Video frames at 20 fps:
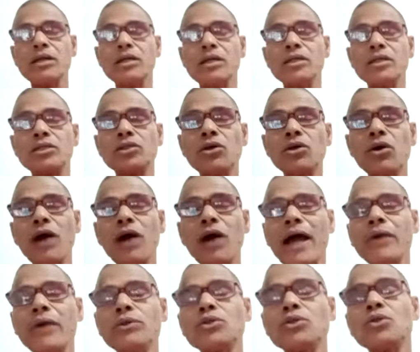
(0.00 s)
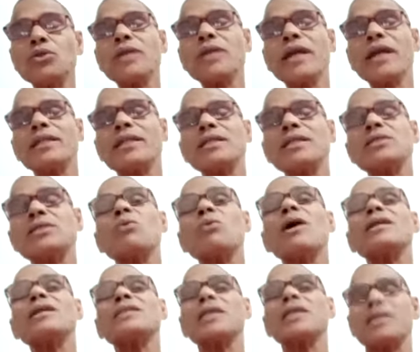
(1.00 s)
so I used to take this
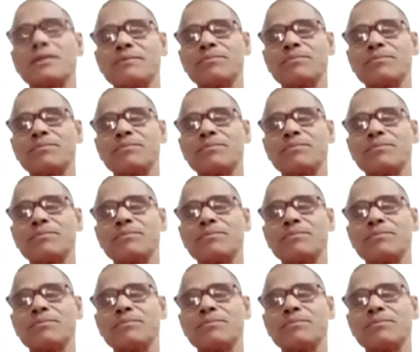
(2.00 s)
water